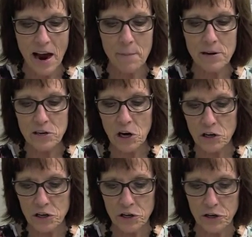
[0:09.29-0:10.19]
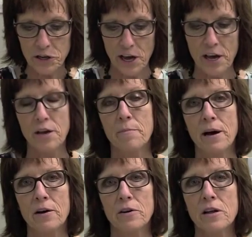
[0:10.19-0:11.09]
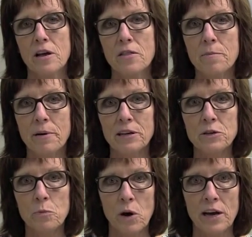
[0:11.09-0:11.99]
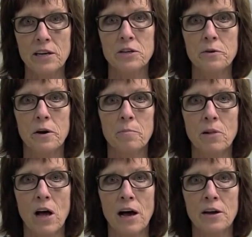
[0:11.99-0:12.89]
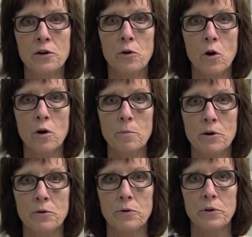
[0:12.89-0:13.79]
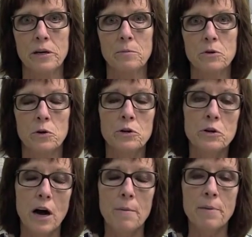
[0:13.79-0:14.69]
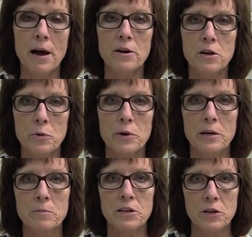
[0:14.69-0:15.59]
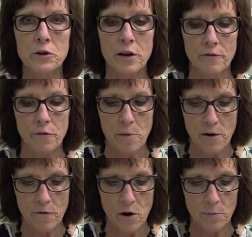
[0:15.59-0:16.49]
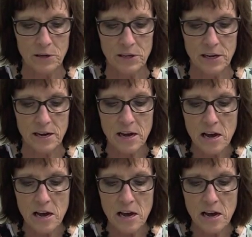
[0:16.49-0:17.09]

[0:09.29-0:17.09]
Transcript: I'm going to talk to you today about the best way to apply your hormone creams or your compounded creams that you get from our pharmacy.